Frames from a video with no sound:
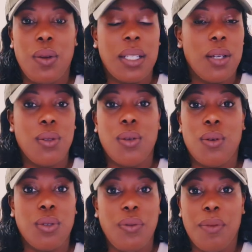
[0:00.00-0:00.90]
I don't talk
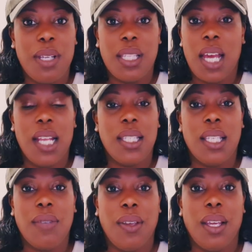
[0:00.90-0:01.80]
to you from a
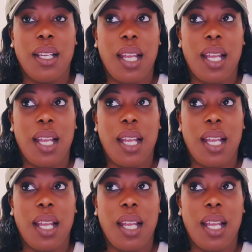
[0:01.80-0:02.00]
scientific,